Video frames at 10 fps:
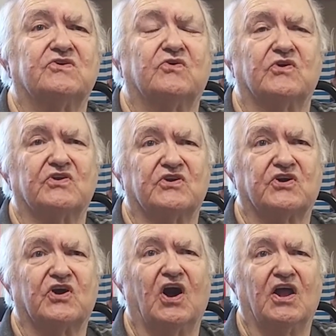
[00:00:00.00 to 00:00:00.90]
going to
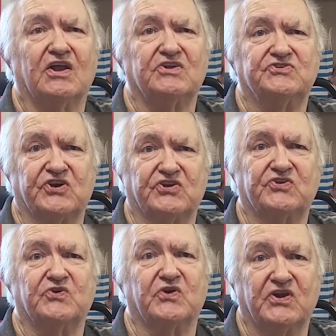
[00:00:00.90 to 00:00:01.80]
college at
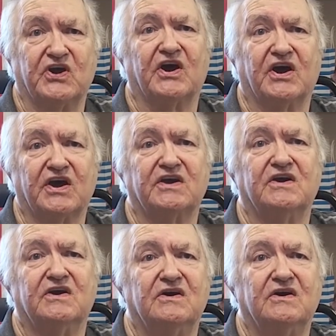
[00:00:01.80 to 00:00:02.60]
UNI.